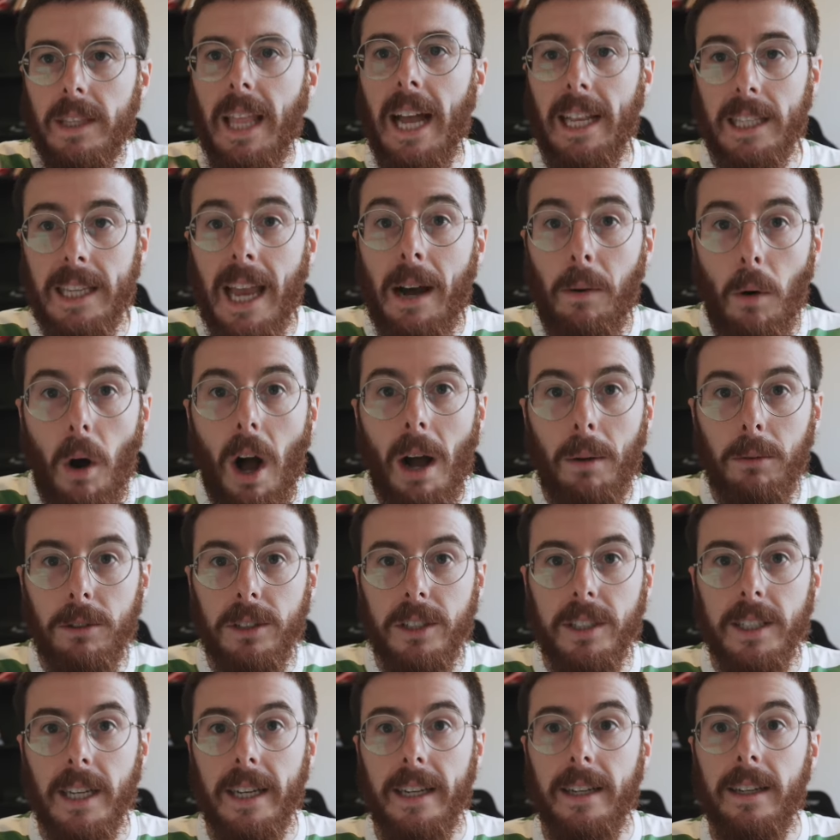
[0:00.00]
that's how I
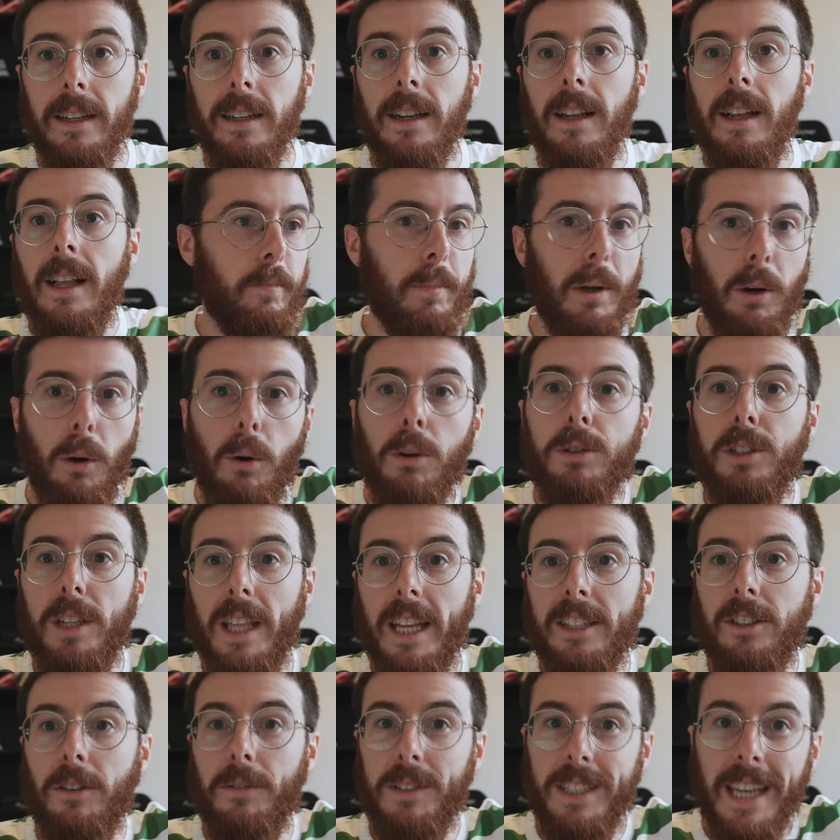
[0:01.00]
would see it. But also,
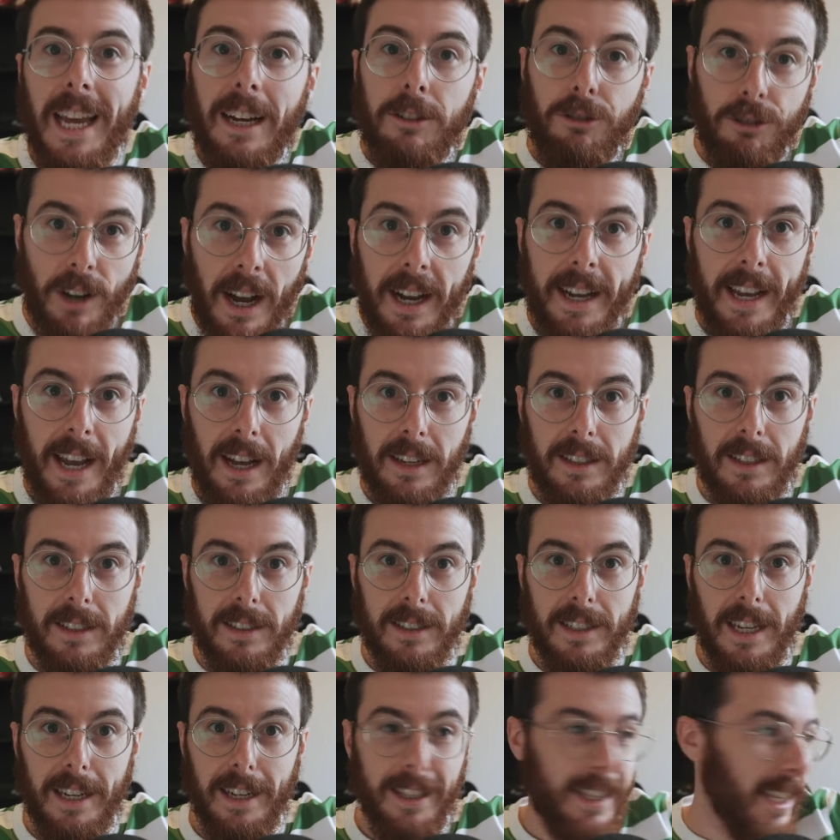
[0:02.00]
that's obviously how Trackhouse
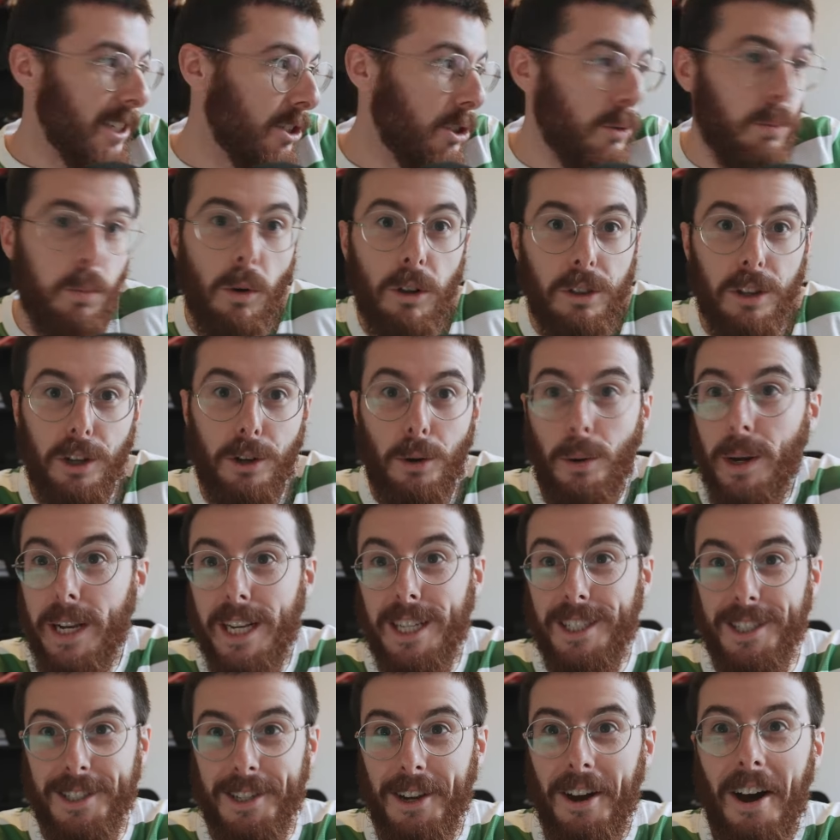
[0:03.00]
has seen it. They just want the
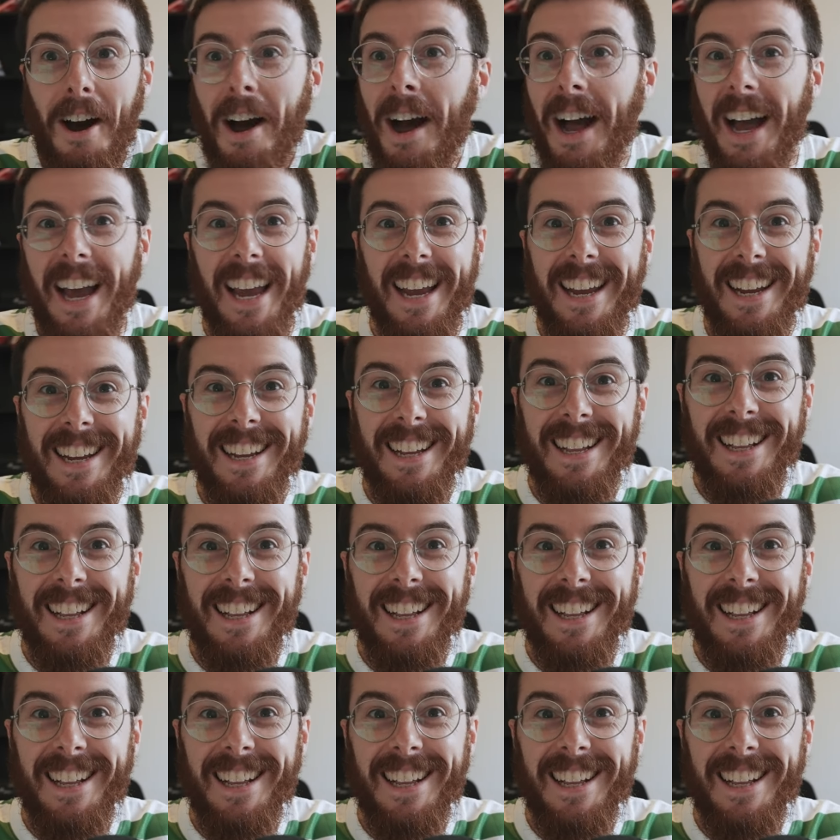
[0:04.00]
quickest guy.